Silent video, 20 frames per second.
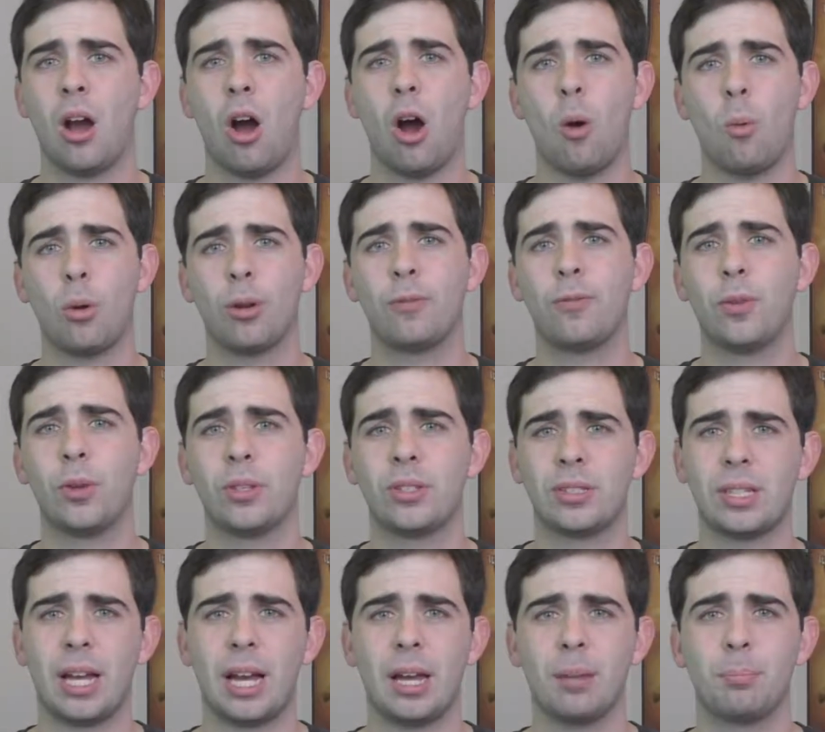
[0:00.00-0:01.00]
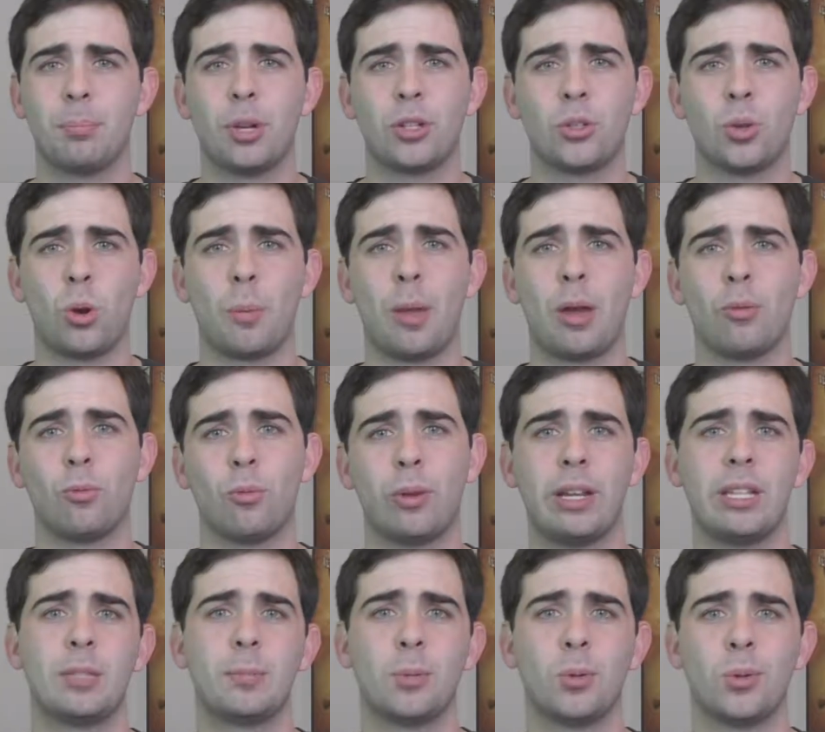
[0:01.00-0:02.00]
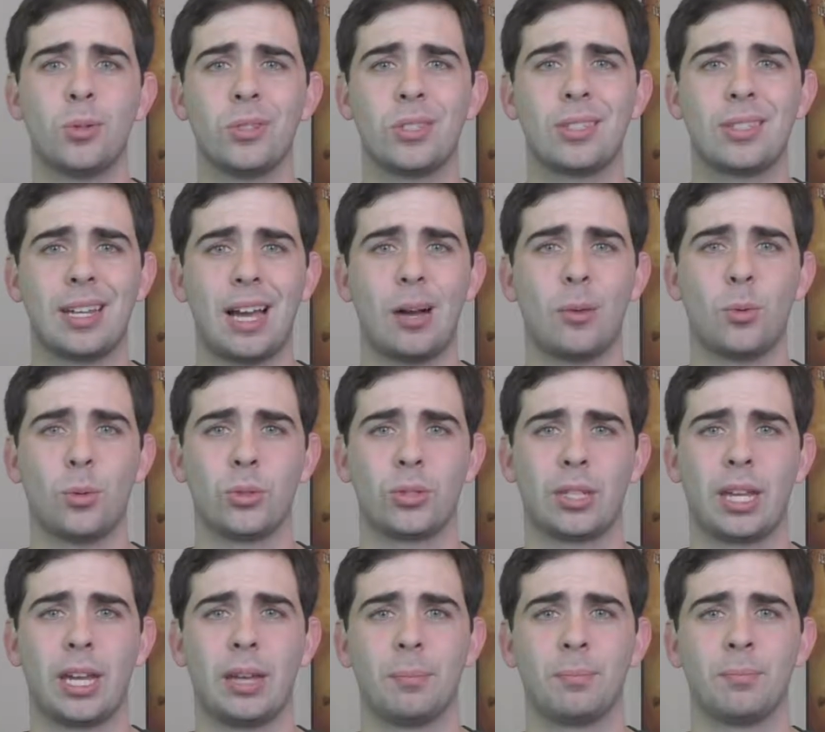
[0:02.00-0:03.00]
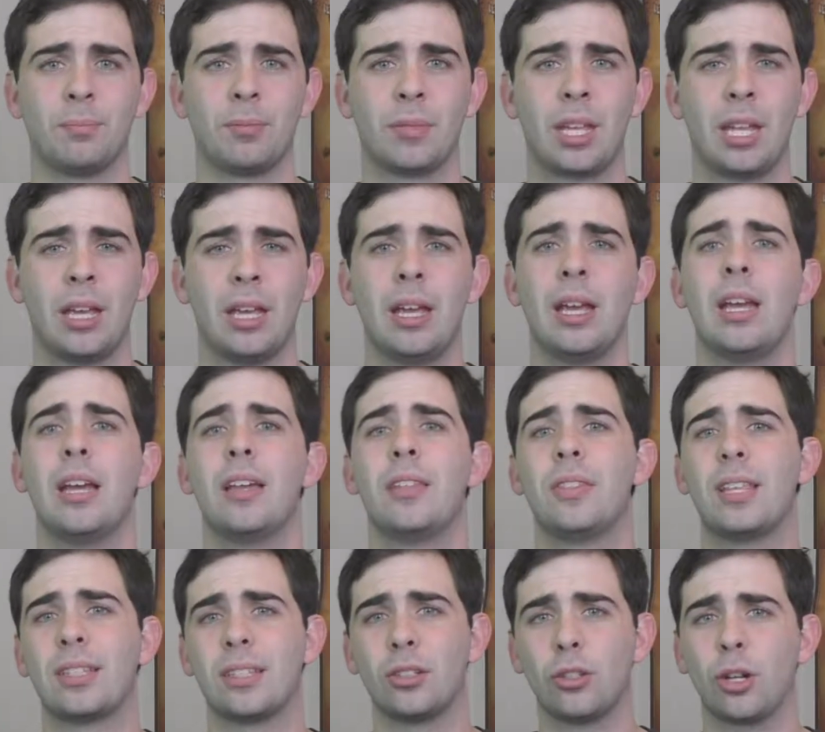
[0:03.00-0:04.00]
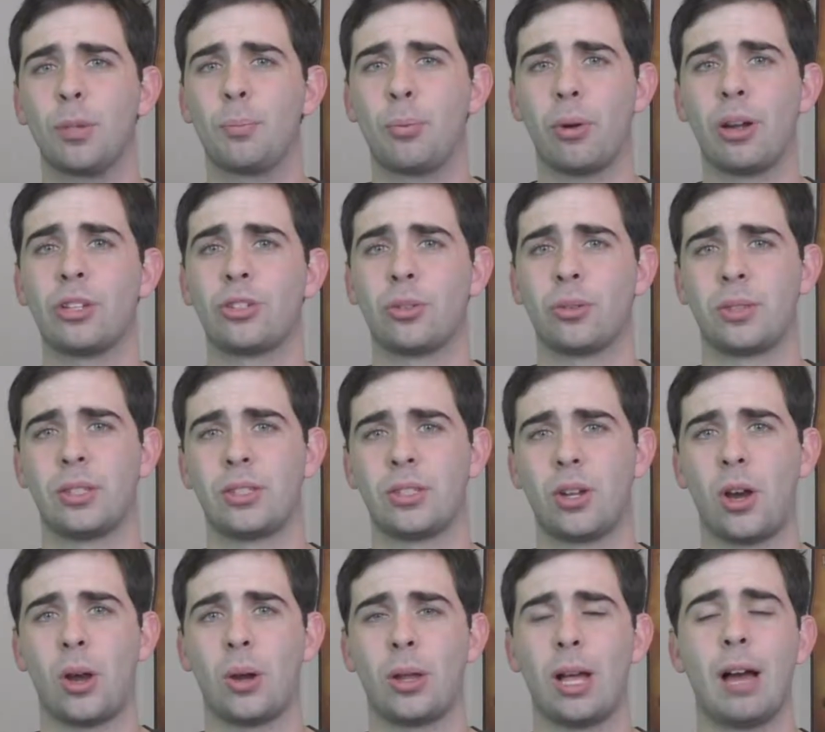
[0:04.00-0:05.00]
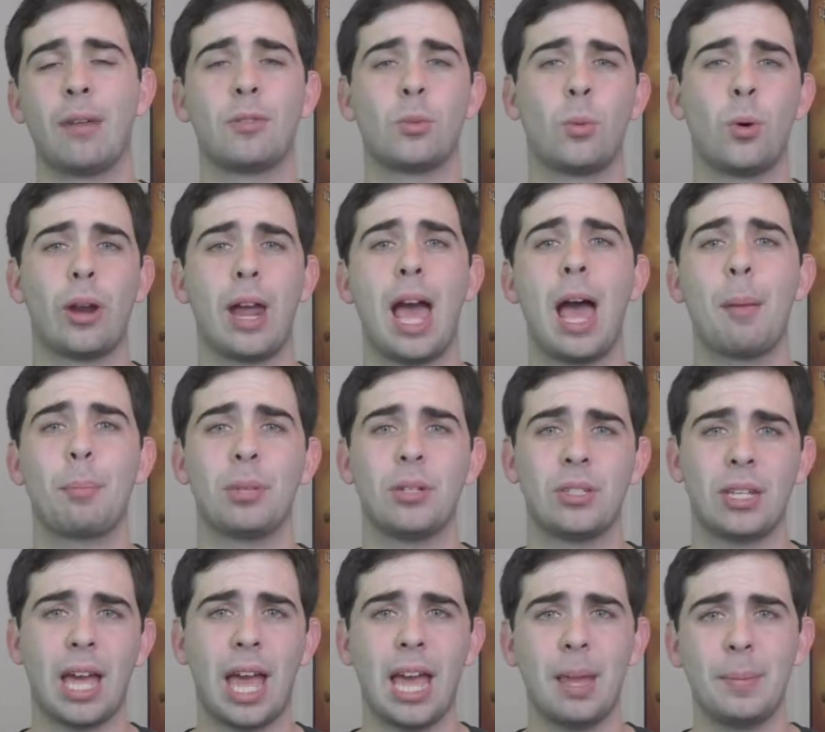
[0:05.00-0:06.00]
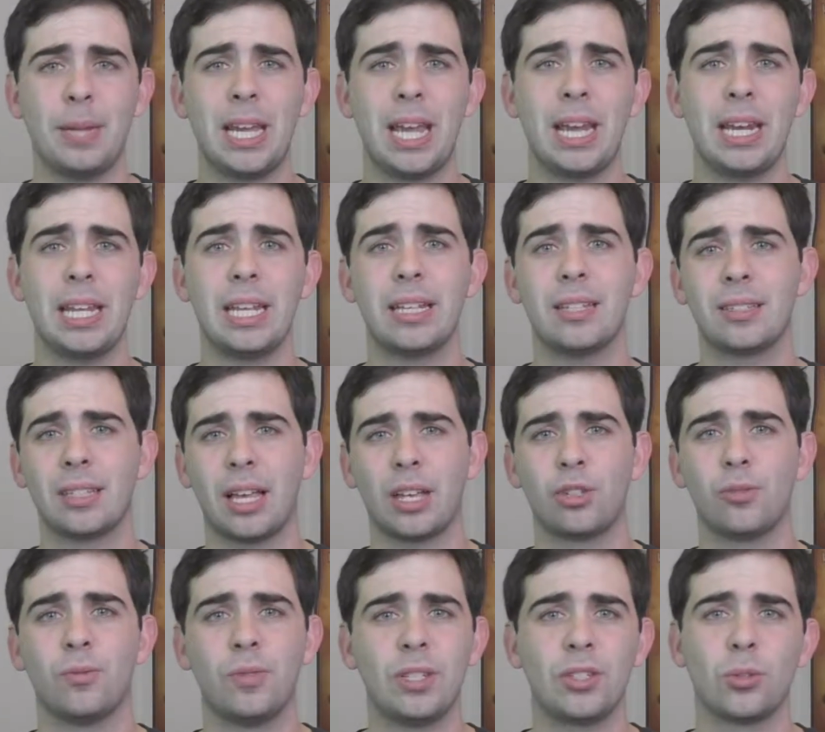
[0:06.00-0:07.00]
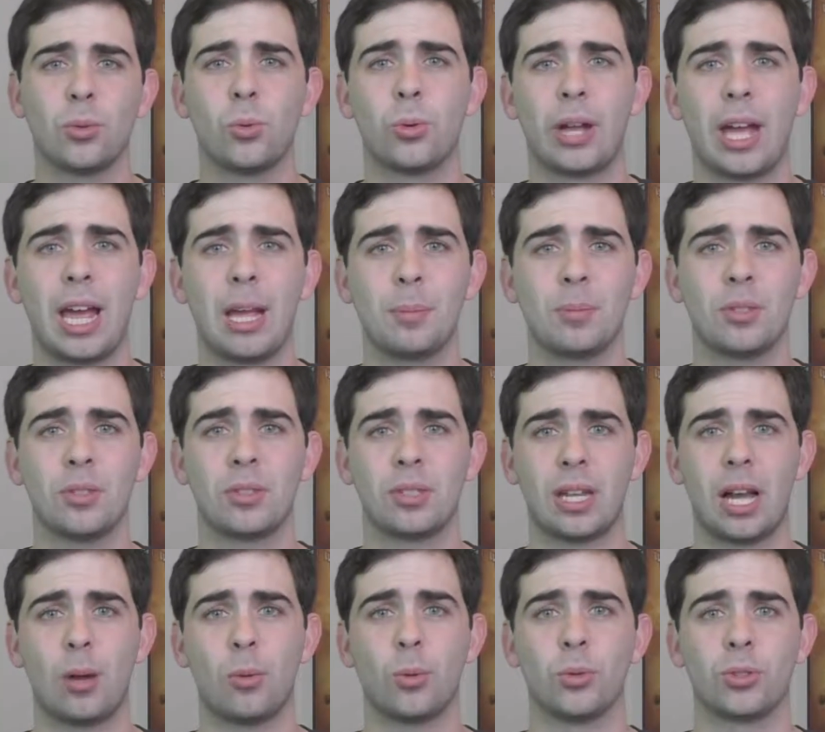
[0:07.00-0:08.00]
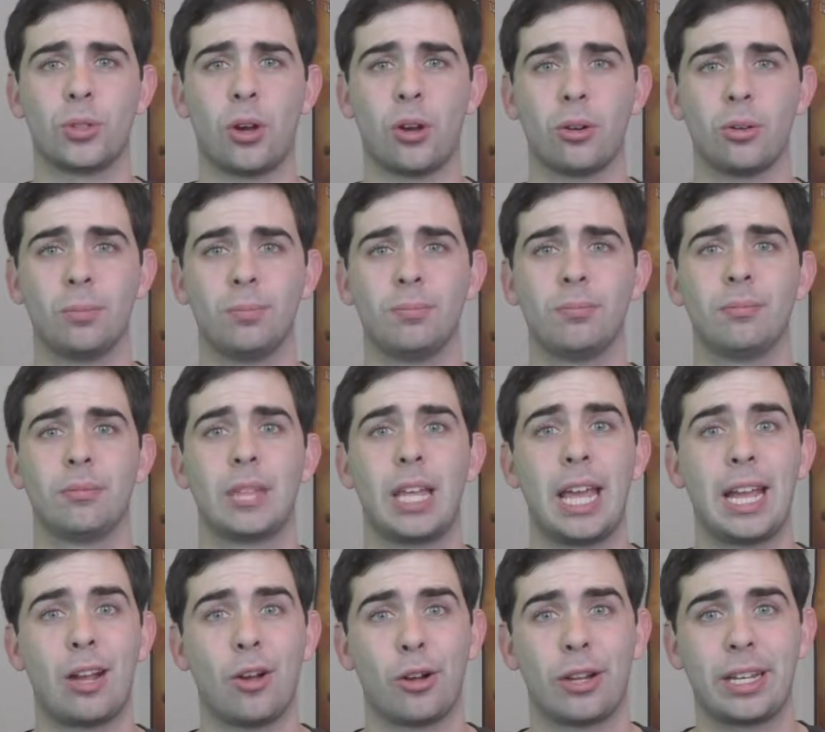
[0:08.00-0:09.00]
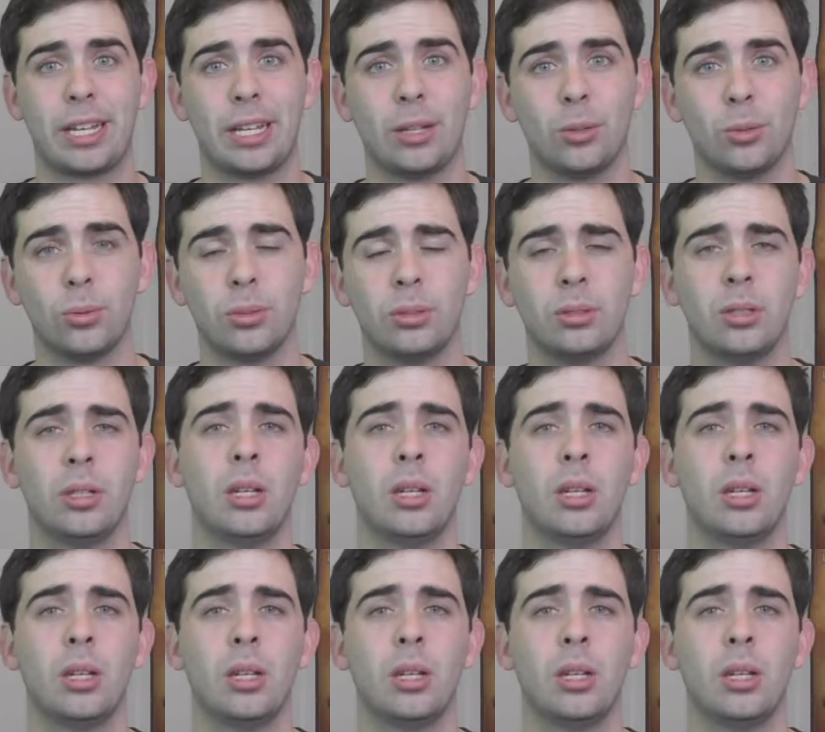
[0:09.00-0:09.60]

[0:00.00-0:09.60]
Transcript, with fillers: I want to first start by talking about Respawn's Star Wars game. There's a lot of pressure on this title after what happened to Amy Hennig slash Visceral Games' Star Wars title. It got killed.